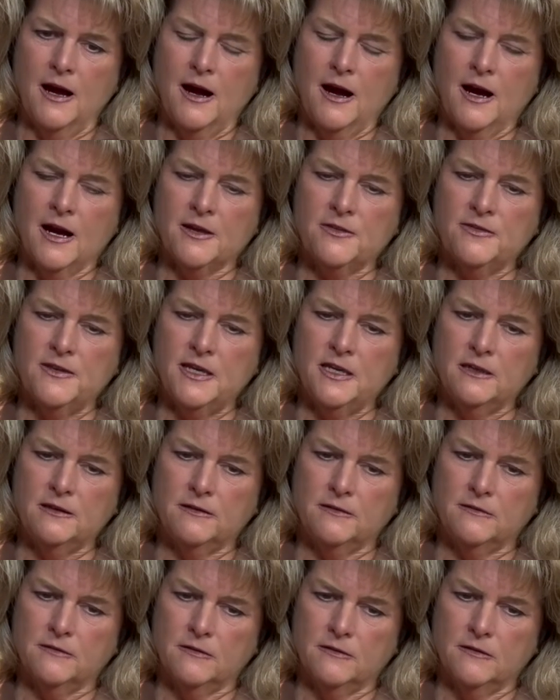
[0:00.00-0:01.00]
I think
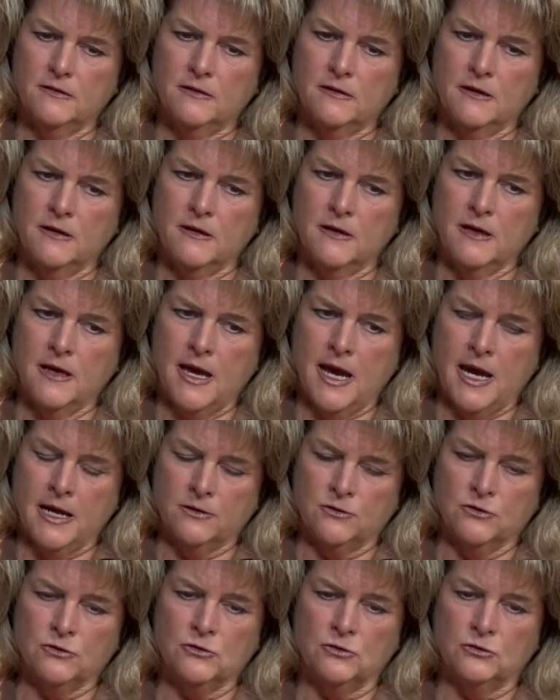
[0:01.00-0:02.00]

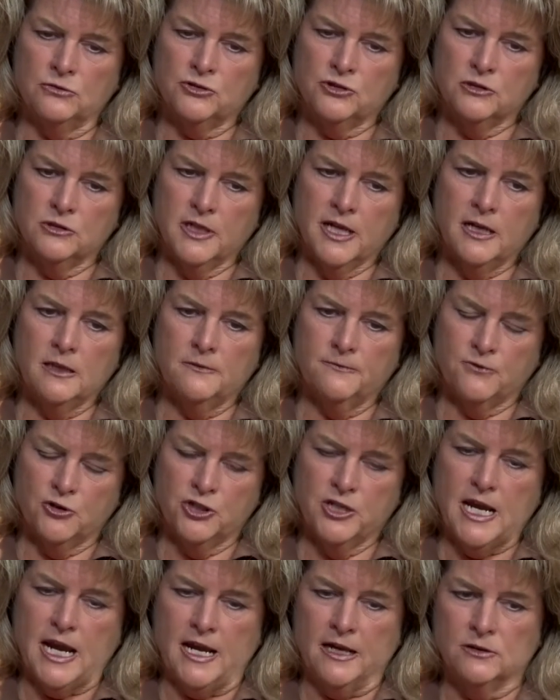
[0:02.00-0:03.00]
agriculture,
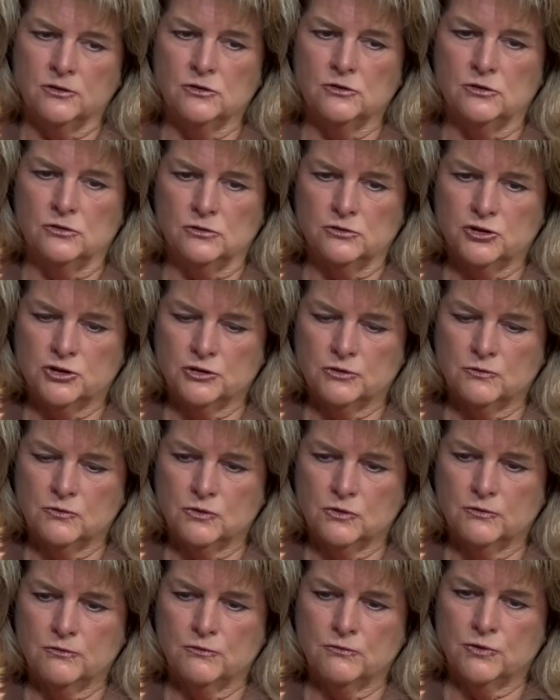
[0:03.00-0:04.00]
California agriculture,
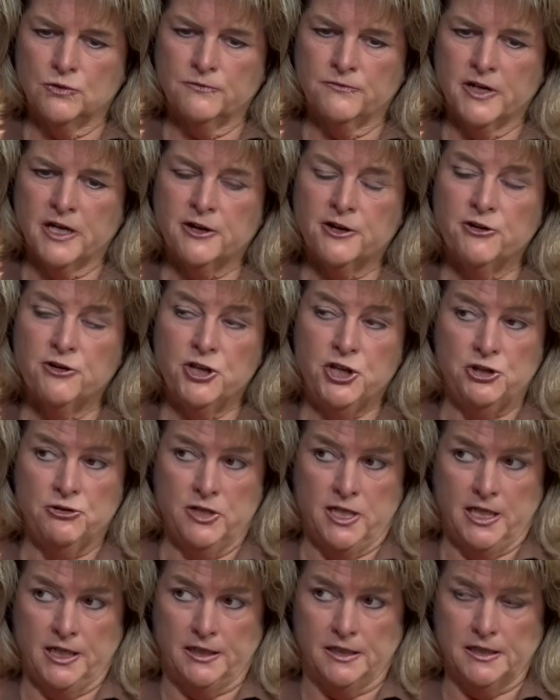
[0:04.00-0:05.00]
we're, we're very
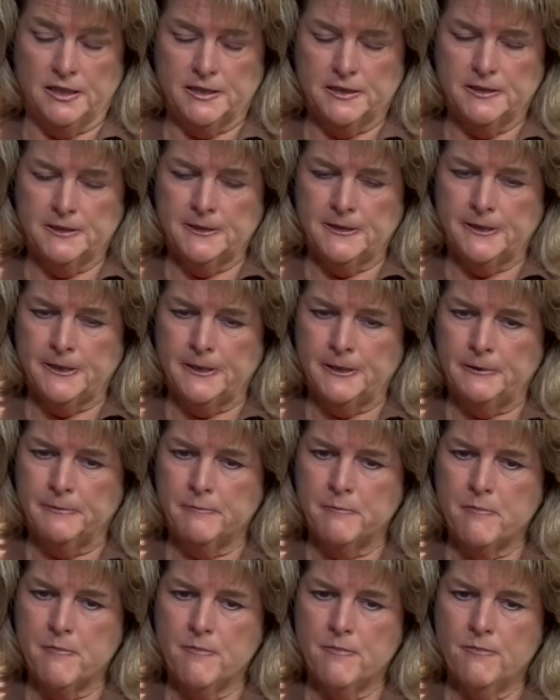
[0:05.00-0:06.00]
unique.
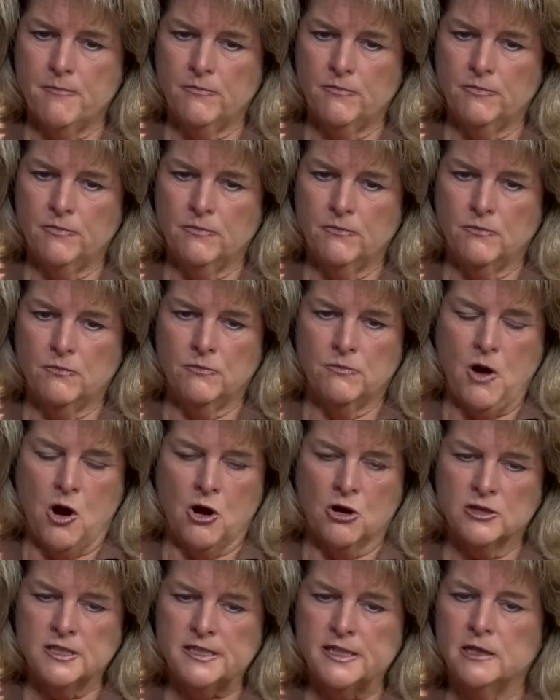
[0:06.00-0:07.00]
Um,
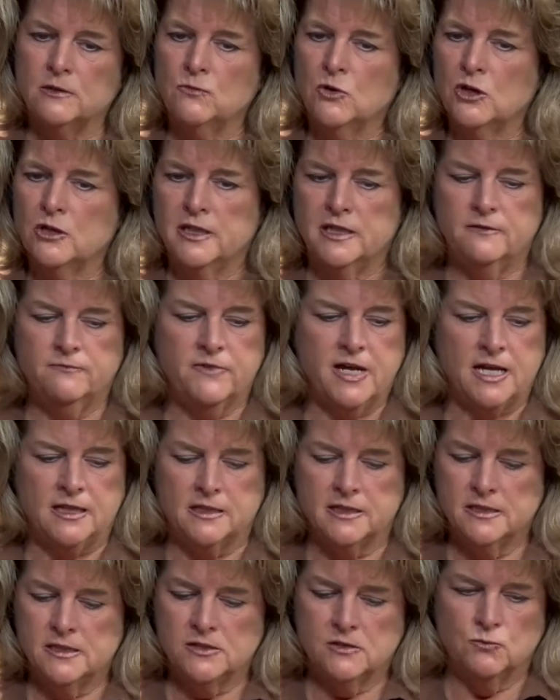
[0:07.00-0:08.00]
our San Joaquin
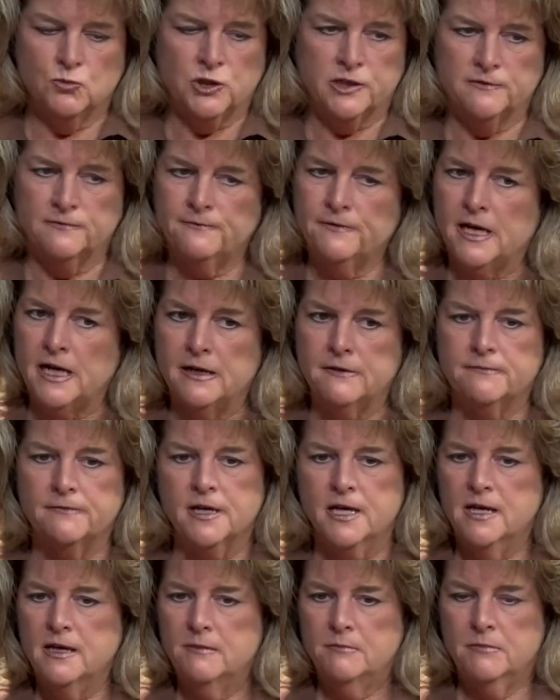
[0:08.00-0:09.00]
Valley is in one of five
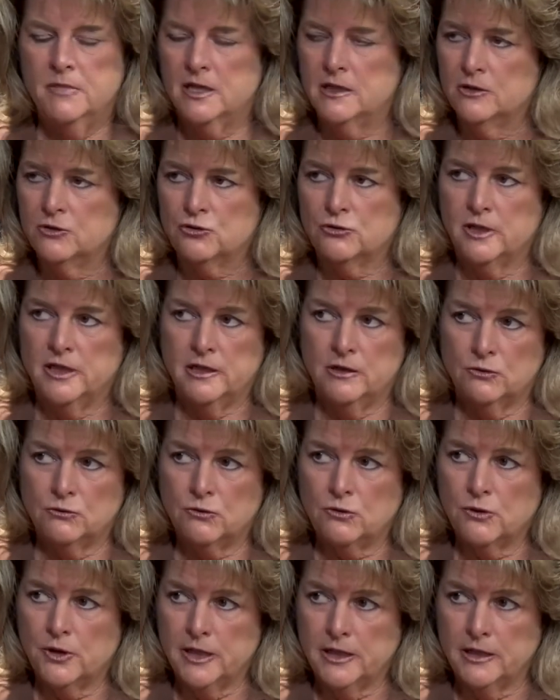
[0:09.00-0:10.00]
Mediterranean
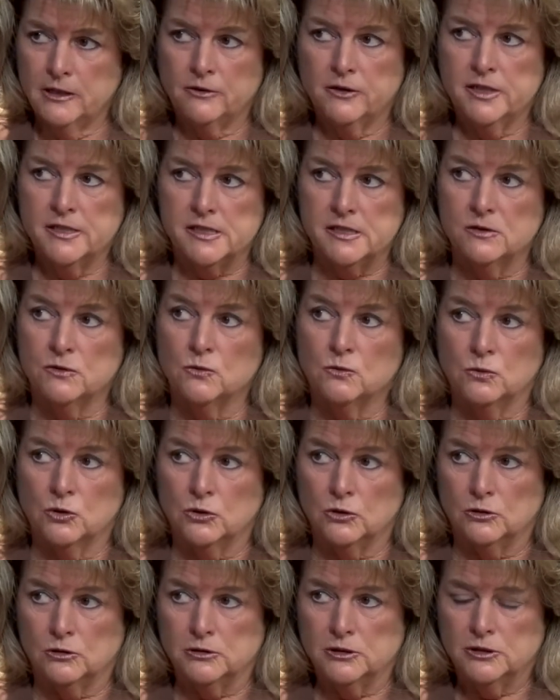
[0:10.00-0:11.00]
growing areas in the
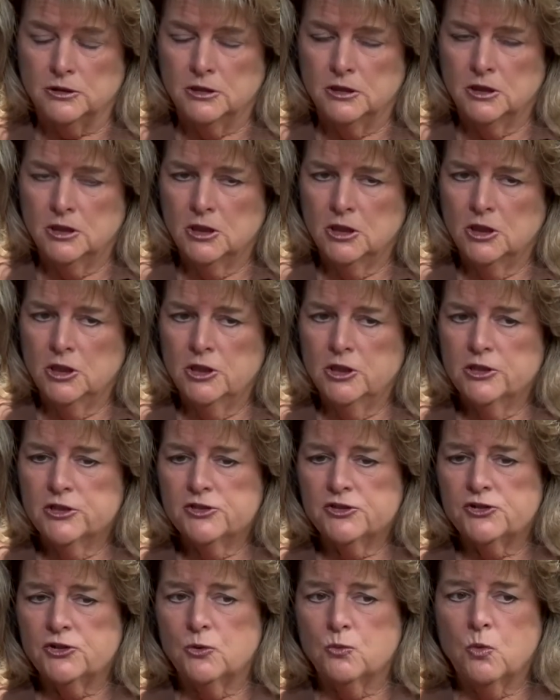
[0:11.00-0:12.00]
world.
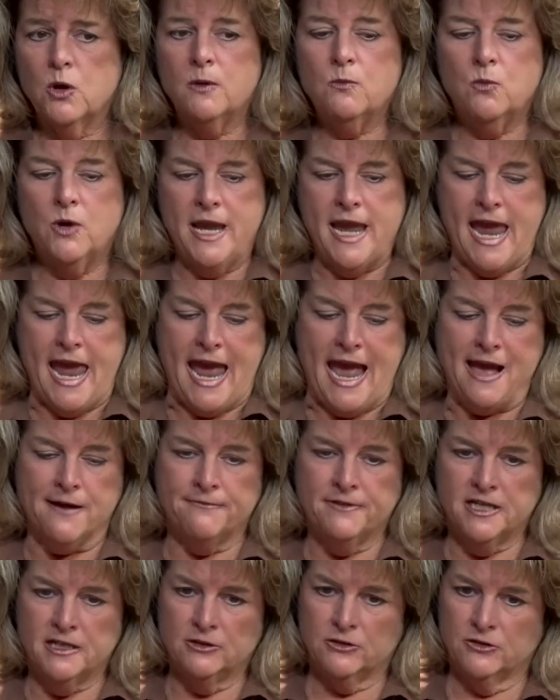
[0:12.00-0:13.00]
So what we
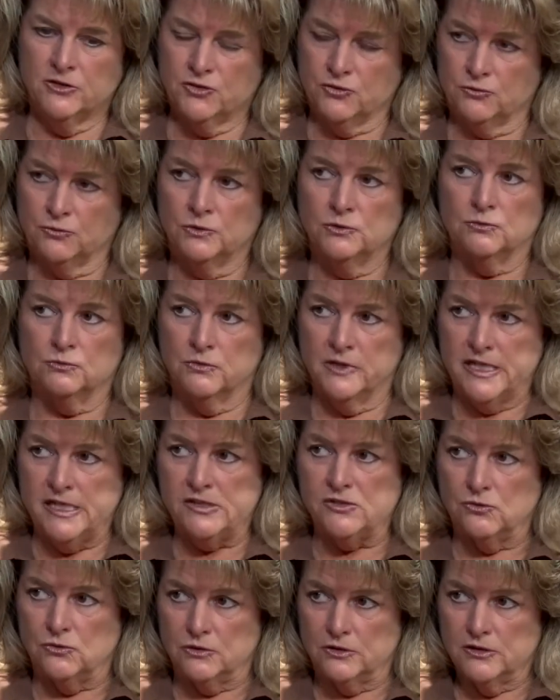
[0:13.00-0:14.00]
have here is a real
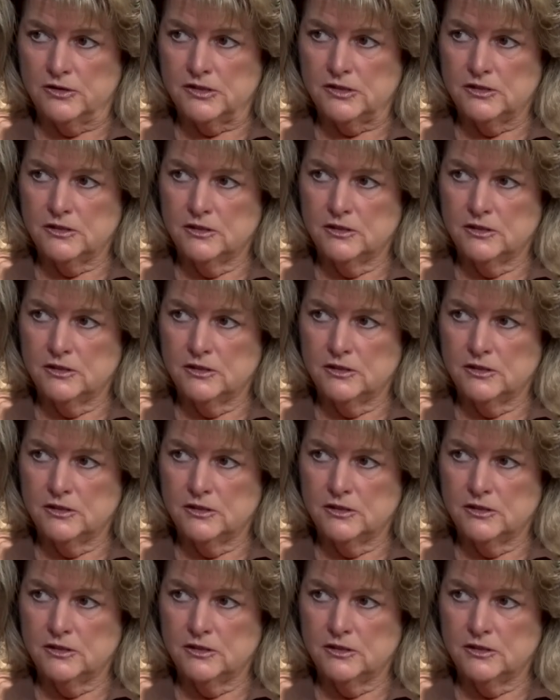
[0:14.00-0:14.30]
resource.